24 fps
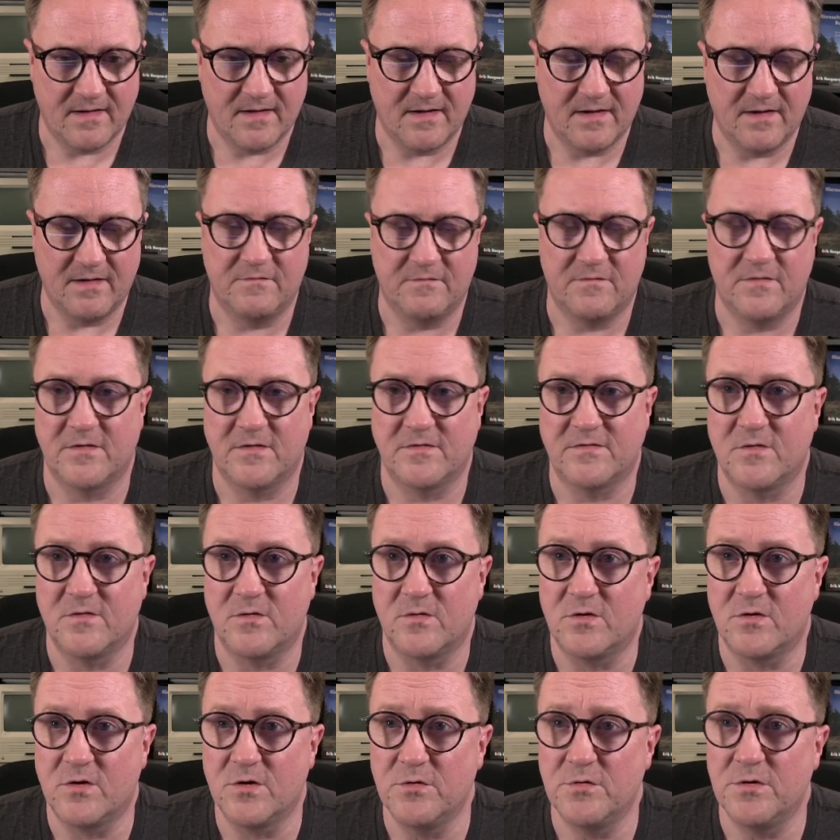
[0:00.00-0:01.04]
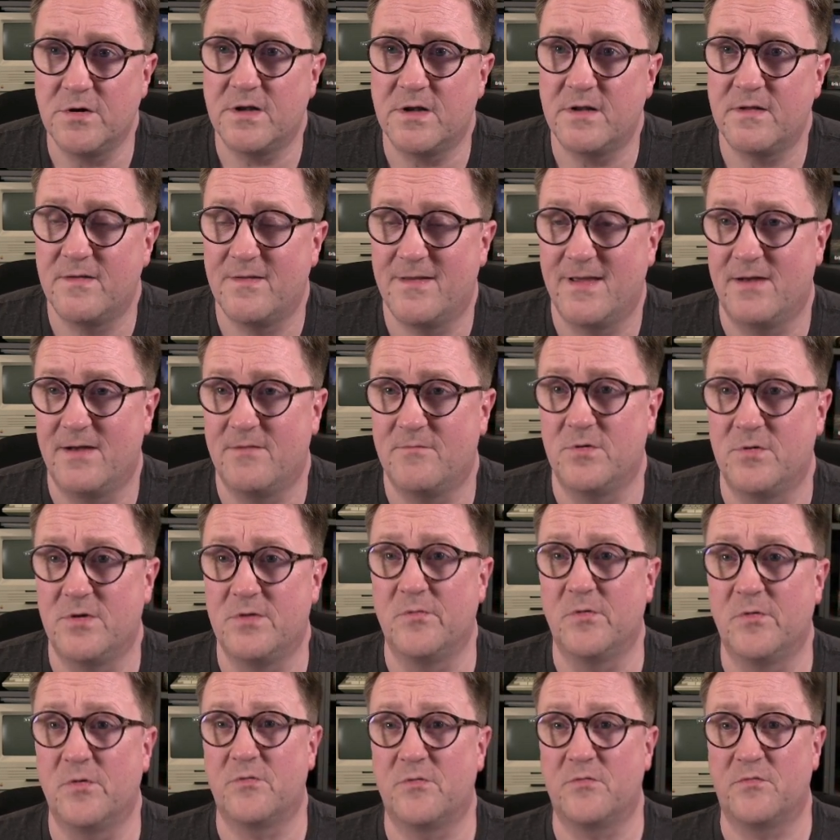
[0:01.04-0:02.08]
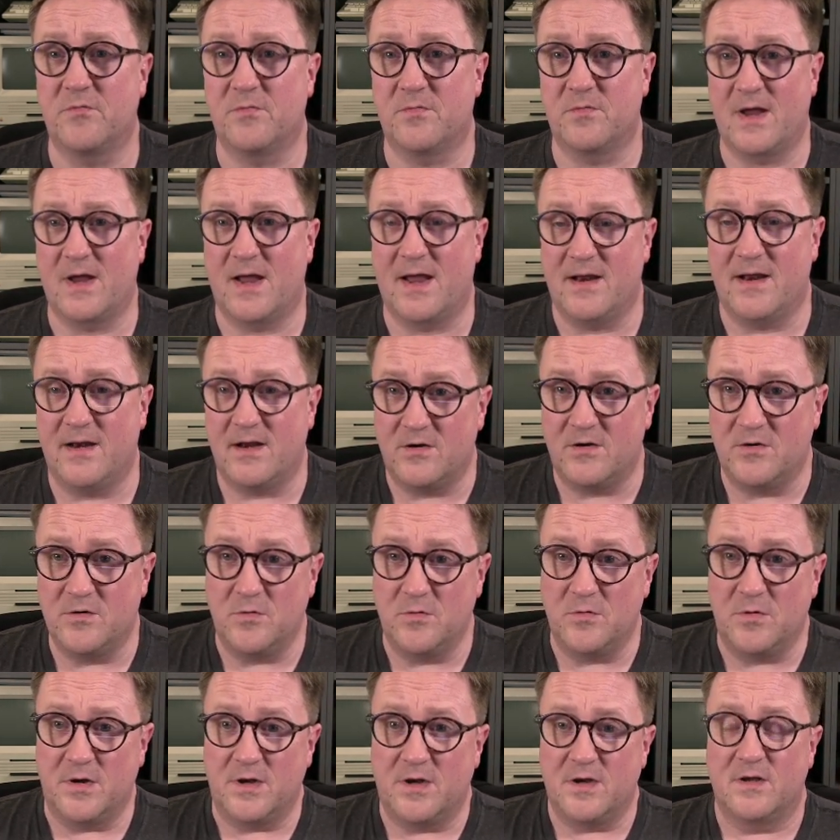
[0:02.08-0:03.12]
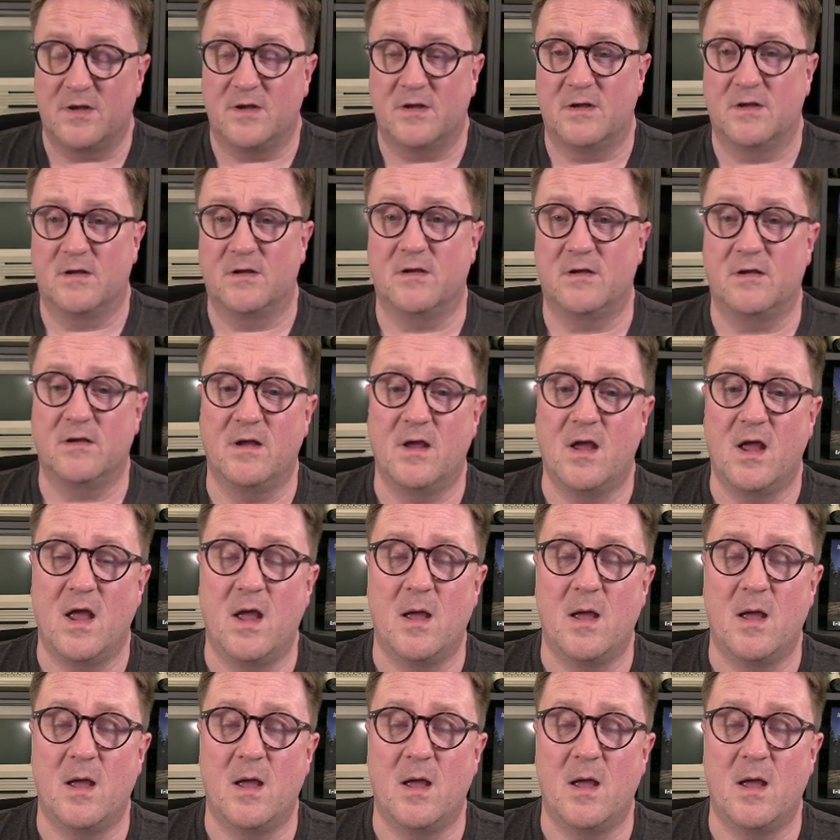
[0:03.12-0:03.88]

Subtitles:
If there's no GUID, then we will add a GUID.